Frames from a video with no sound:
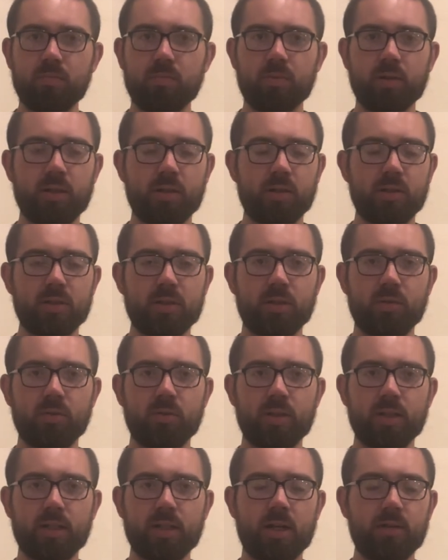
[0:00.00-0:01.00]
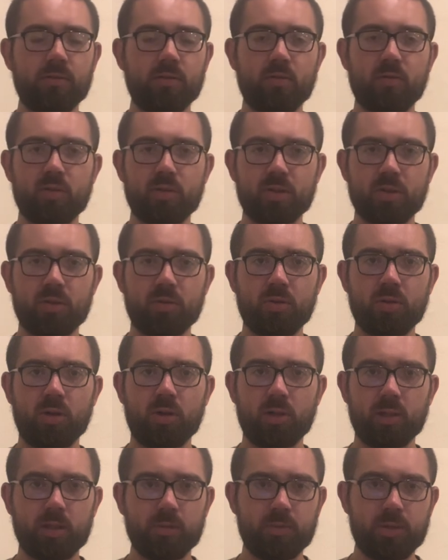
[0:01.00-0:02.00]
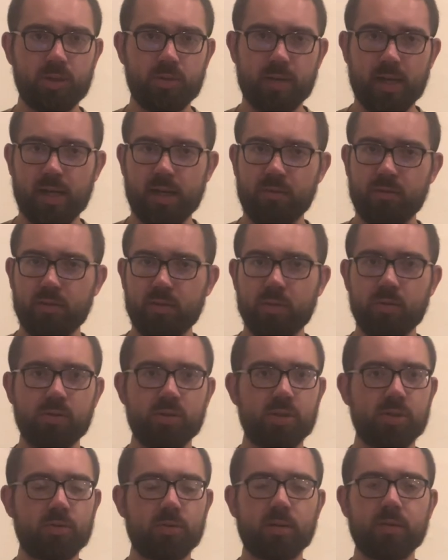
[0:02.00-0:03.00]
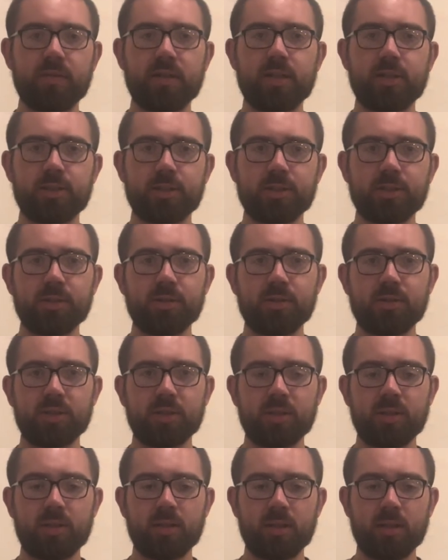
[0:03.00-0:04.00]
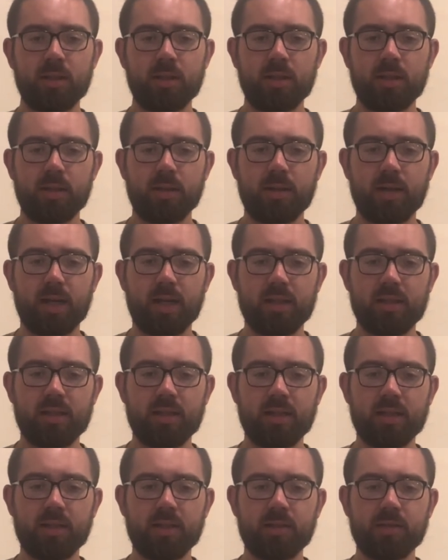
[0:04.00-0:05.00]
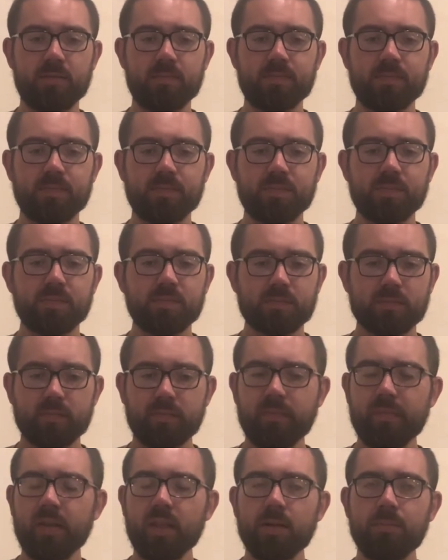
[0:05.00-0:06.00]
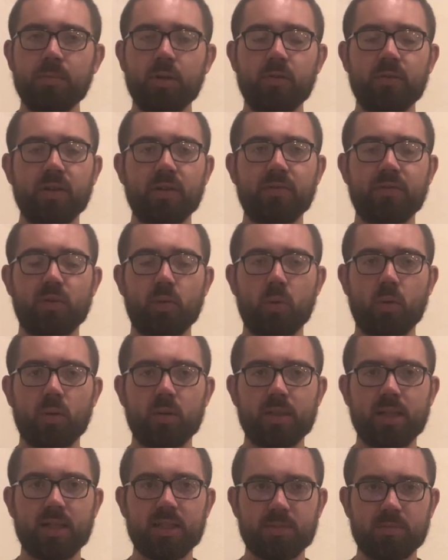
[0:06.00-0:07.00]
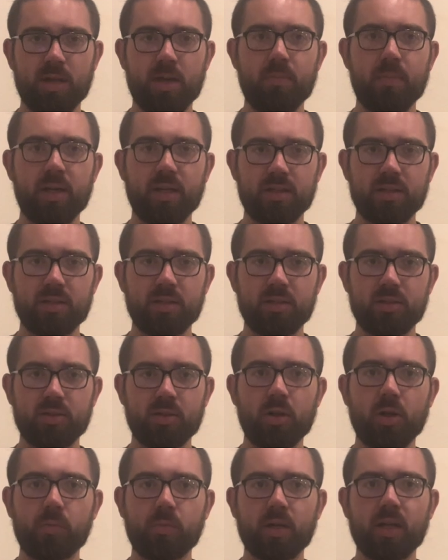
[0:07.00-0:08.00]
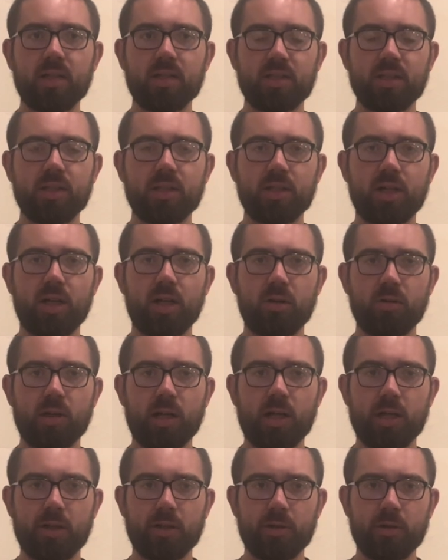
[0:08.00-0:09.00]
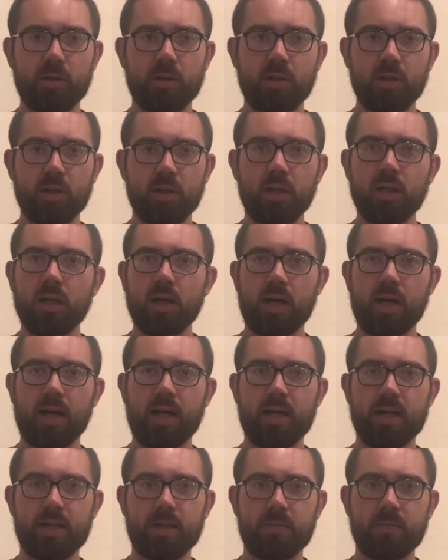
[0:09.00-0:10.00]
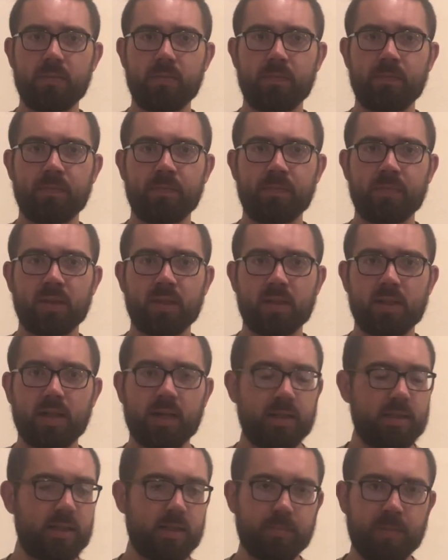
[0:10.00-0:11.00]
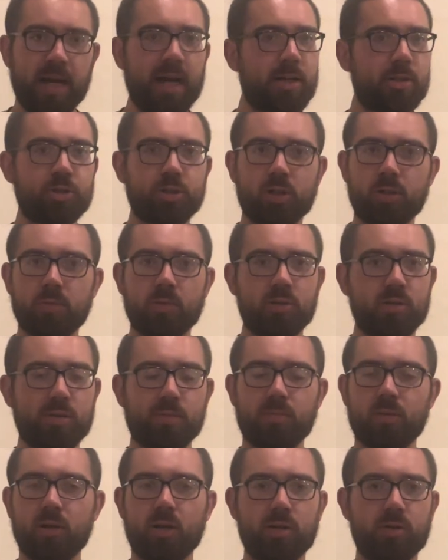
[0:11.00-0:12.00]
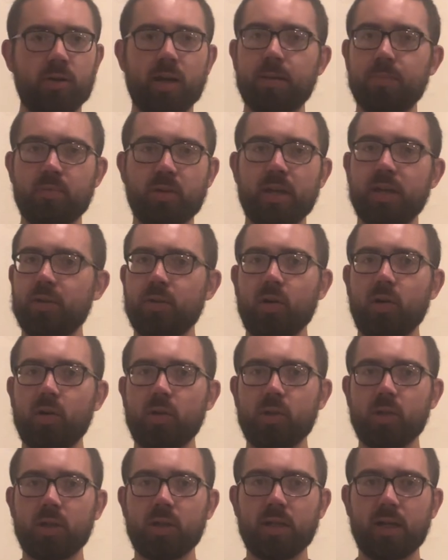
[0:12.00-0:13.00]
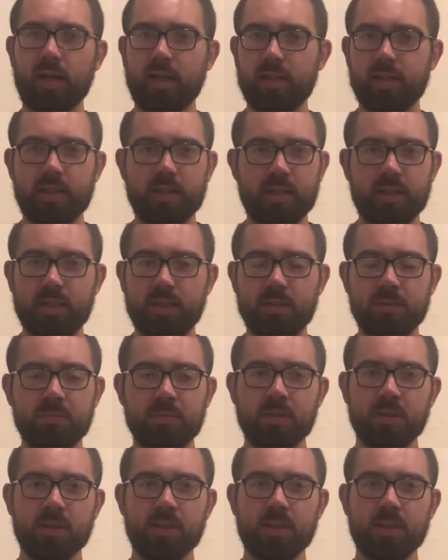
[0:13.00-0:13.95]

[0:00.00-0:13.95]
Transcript: players can only cover for so long, and when you have those sort of issues, I think moving forward, that's my biggest concern when I see Colorado. I I think Pat Shermer's a great play caller. I think he